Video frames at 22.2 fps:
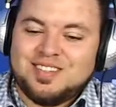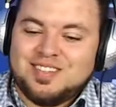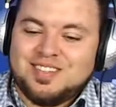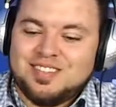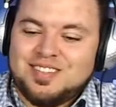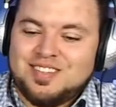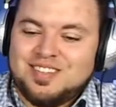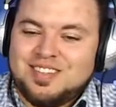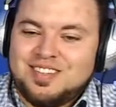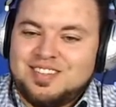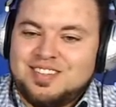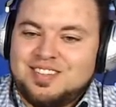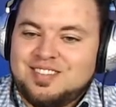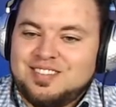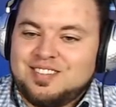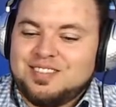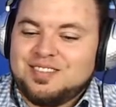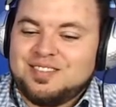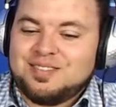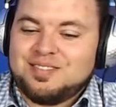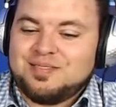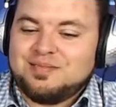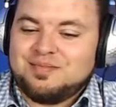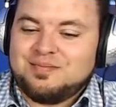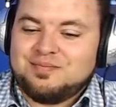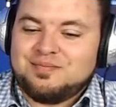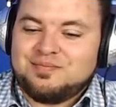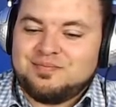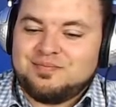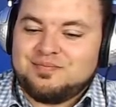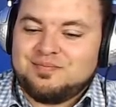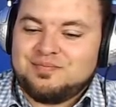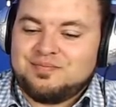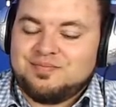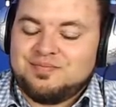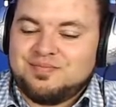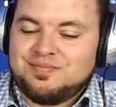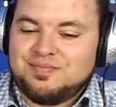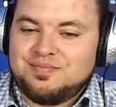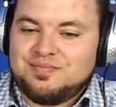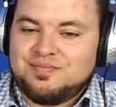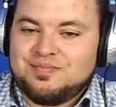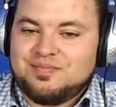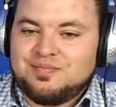
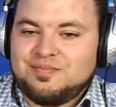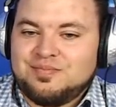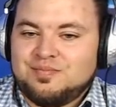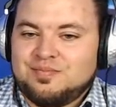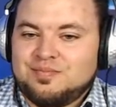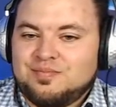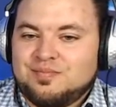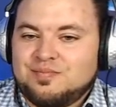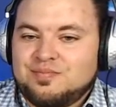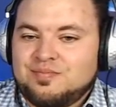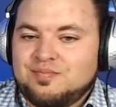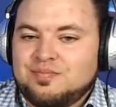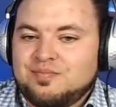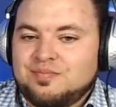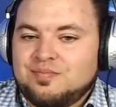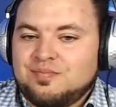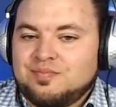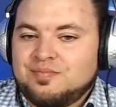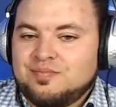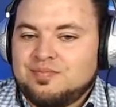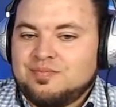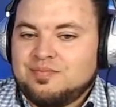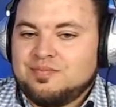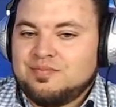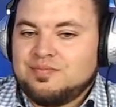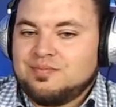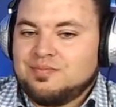(not speaking)